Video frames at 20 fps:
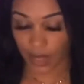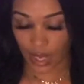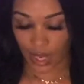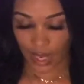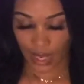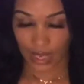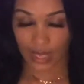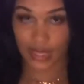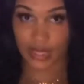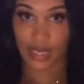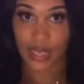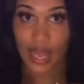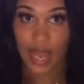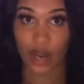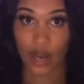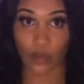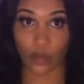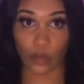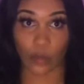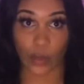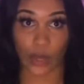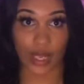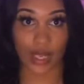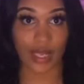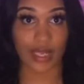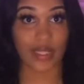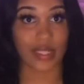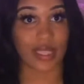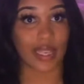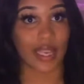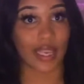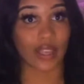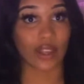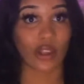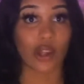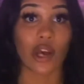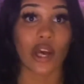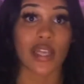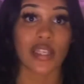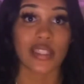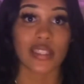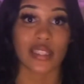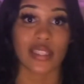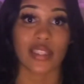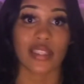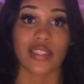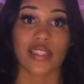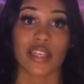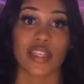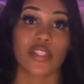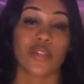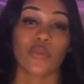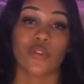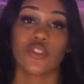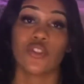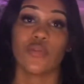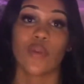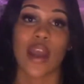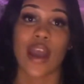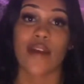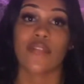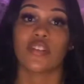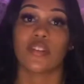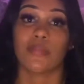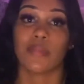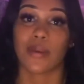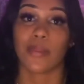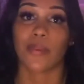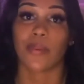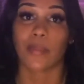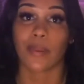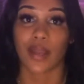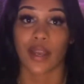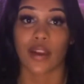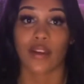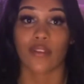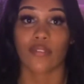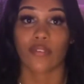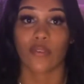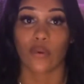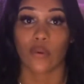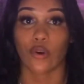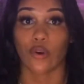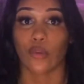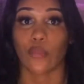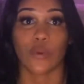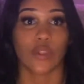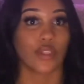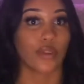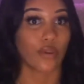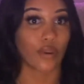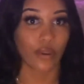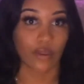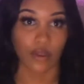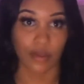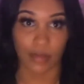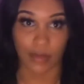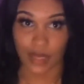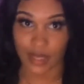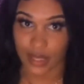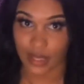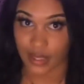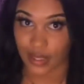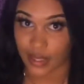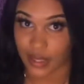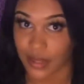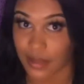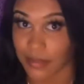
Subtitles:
It's a lot of wins and losses. That's what you have to be prepared for when you own a business.